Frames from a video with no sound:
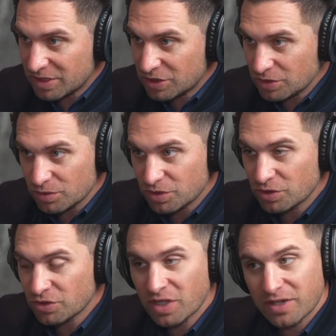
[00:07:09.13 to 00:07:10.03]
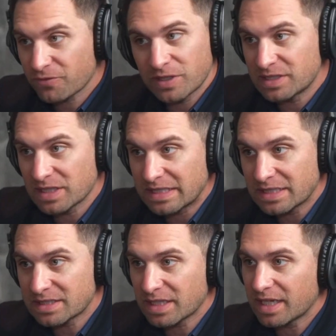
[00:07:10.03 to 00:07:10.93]
issues. You're not afraid to
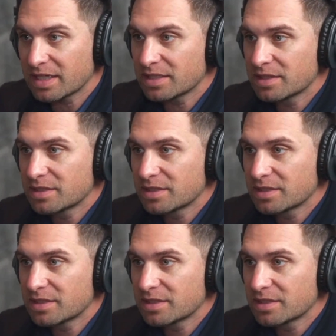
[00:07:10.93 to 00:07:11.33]
lean into that.